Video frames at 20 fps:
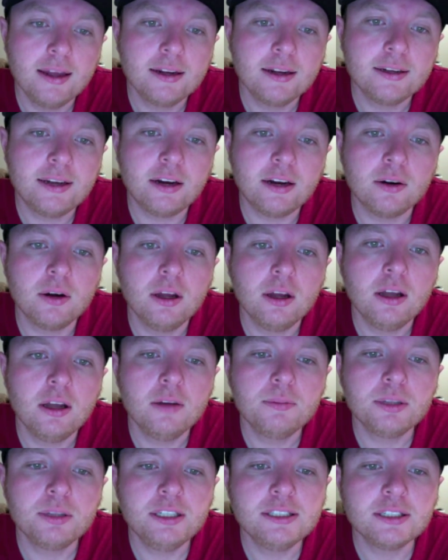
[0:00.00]
Now,
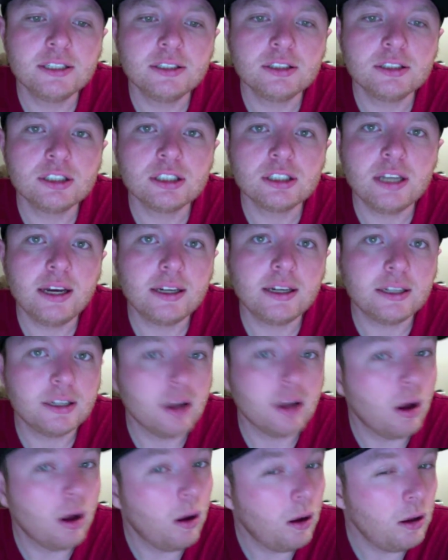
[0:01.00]
please understand, in
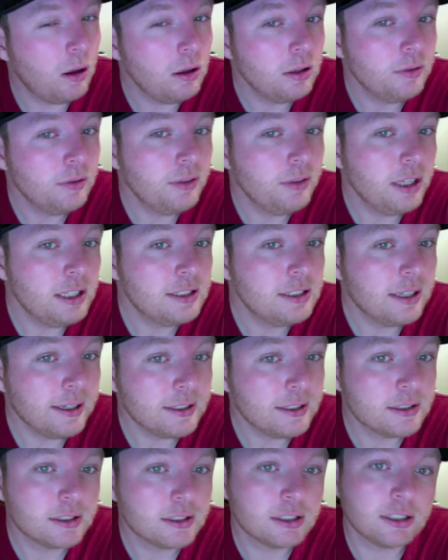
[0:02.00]
all of these
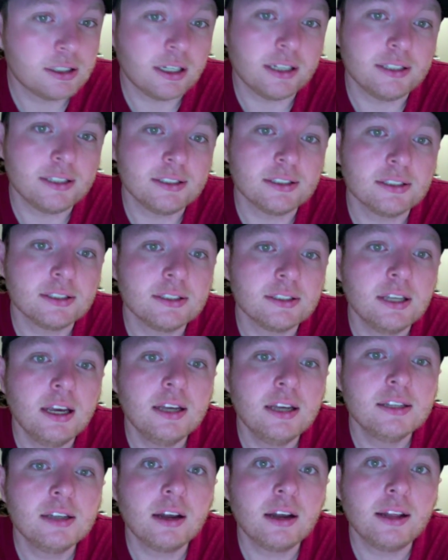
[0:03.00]
exercises,
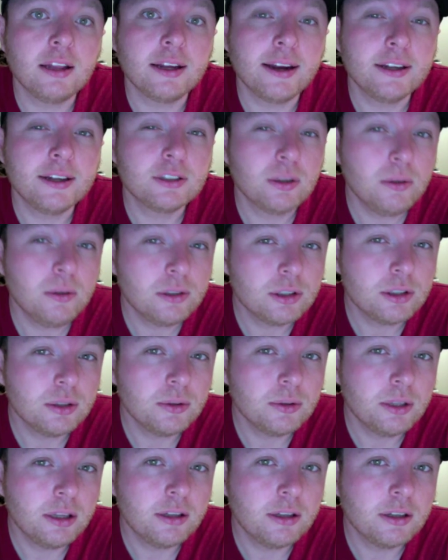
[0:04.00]
like I told you
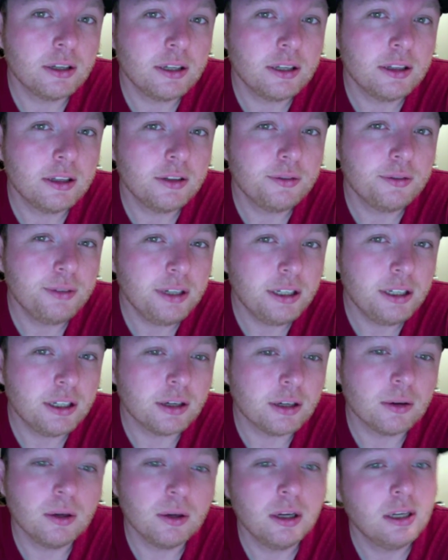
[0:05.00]
in the
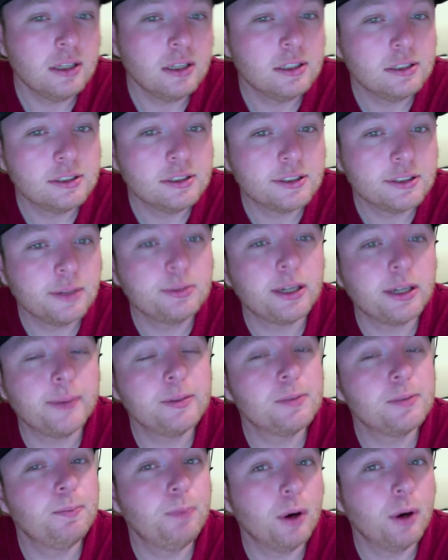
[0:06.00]
video,
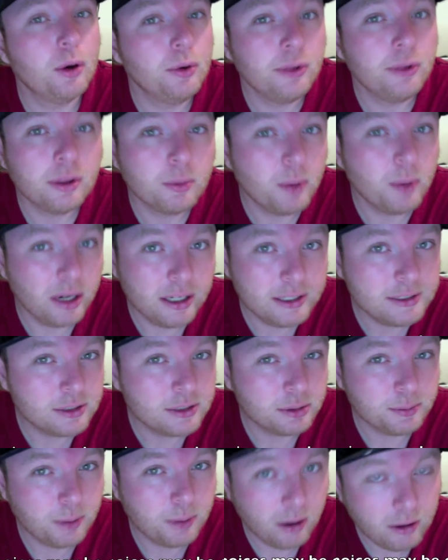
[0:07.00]
sometimes both ways
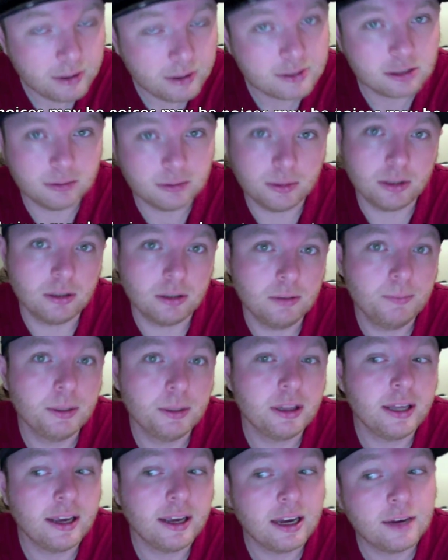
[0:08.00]
are possible,
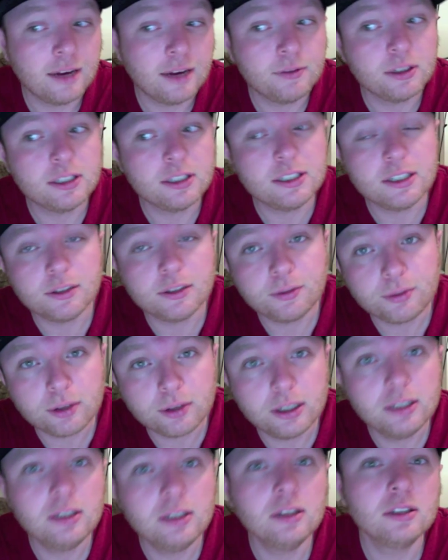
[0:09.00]
but they have
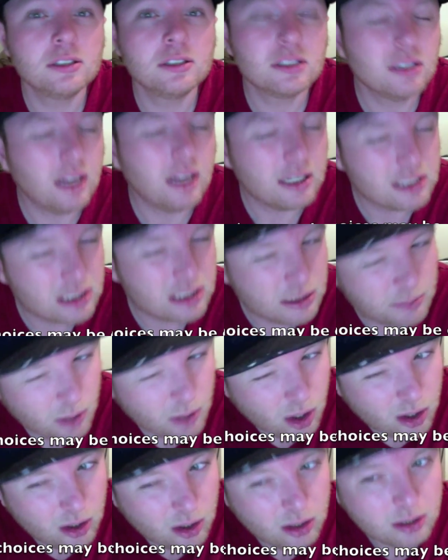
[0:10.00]
a
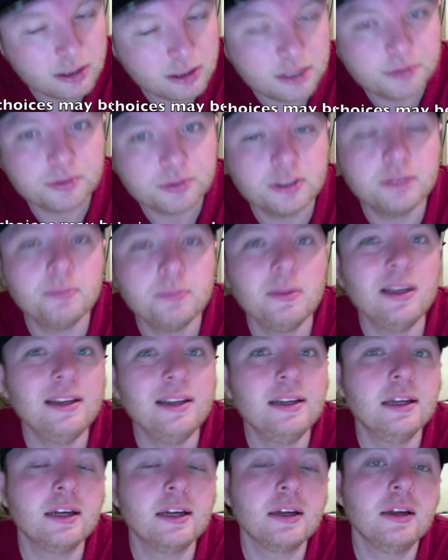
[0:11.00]
small different
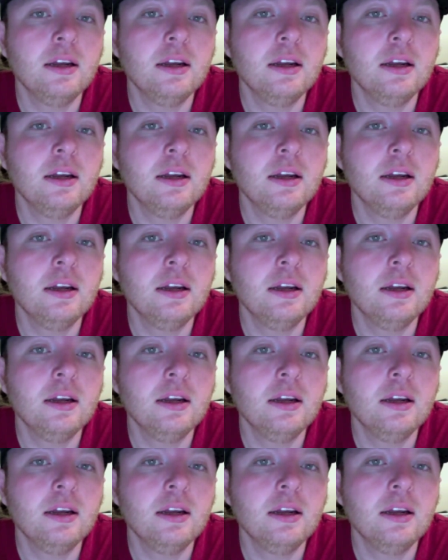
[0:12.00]
meaning,